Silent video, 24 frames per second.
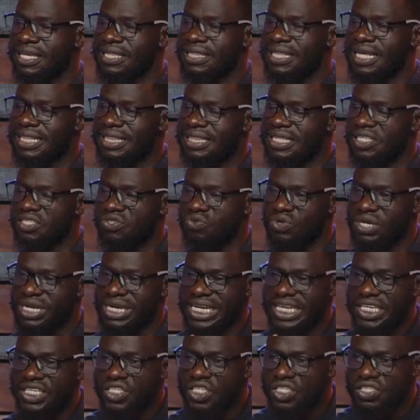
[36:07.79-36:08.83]
than these
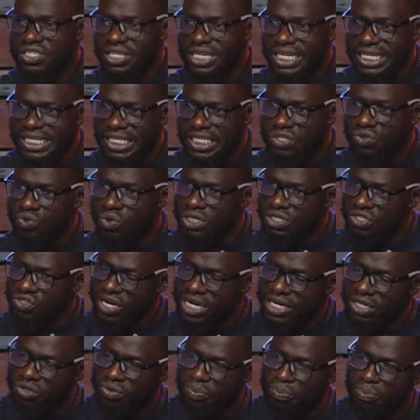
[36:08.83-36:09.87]
religious leaders who are
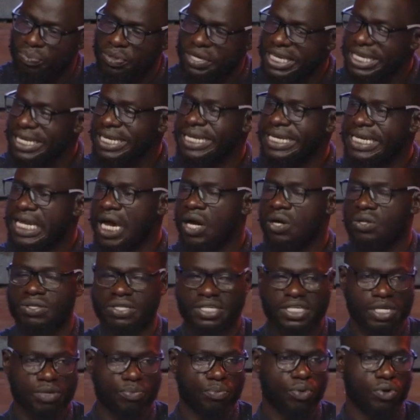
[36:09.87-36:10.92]
trying to pin down
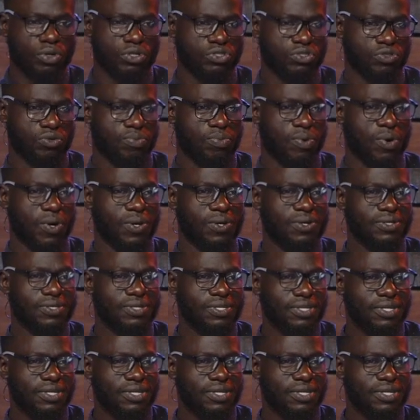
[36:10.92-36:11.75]
the Apostle Paul.